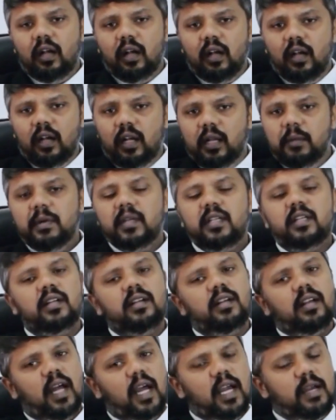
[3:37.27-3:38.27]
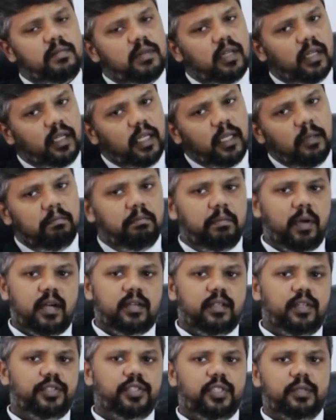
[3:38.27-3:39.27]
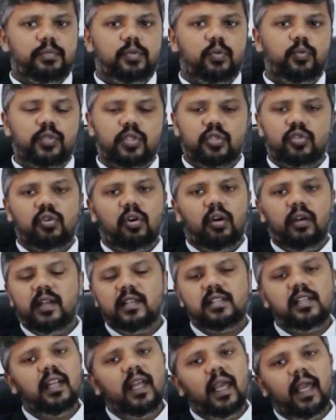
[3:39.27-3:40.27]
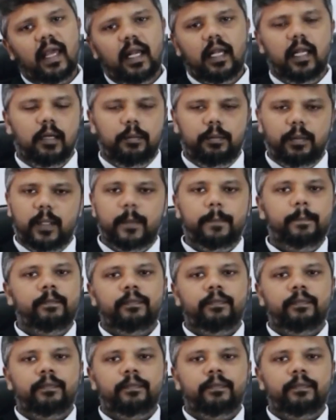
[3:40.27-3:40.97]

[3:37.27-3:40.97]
limited liability partnerships, which is called as an LLP.